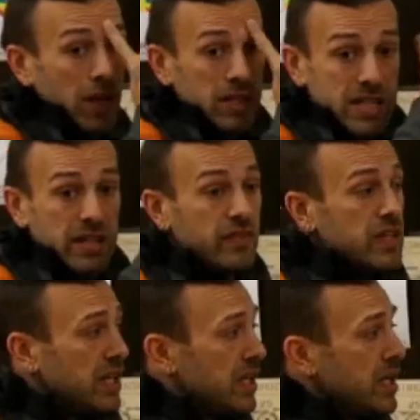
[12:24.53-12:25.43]

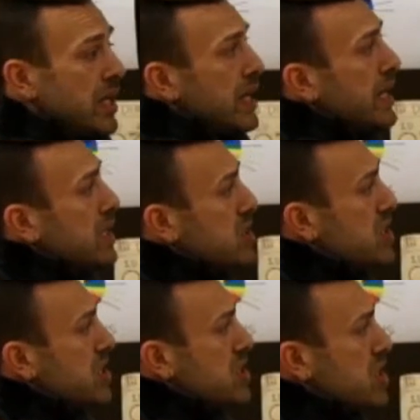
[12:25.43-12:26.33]
relativity
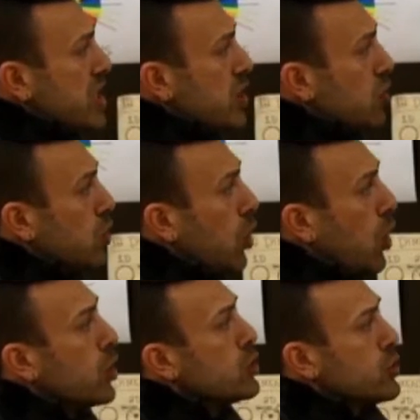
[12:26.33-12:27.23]
exists in a
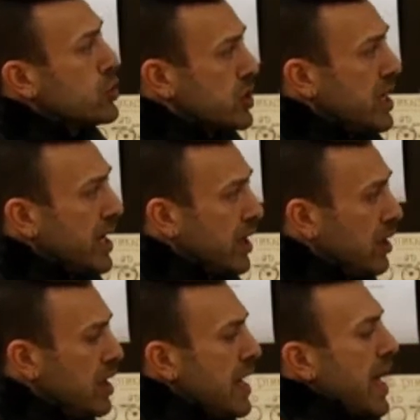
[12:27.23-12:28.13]
larger
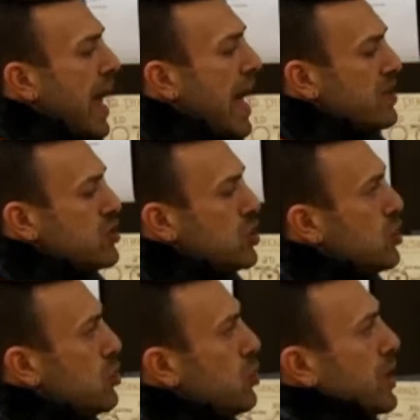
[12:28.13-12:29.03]
scale as
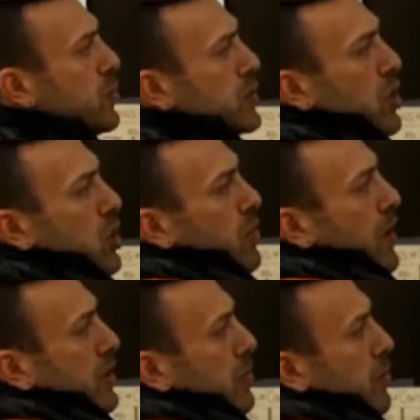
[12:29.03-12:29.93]
we talked
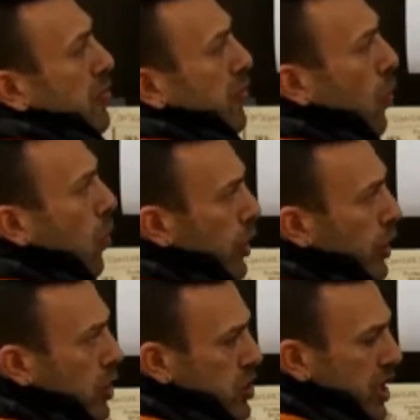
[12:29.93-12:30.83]
about in number
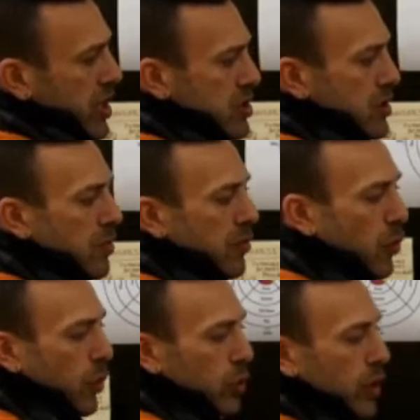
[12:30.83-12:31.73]
4, you know, as you get into number
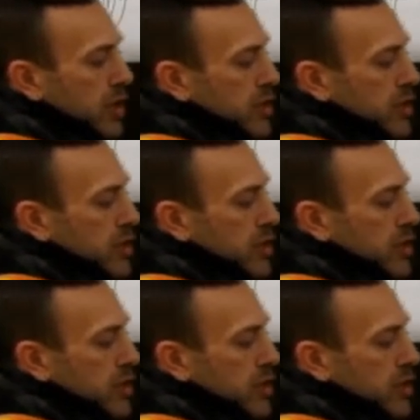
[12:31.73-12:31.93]
4, you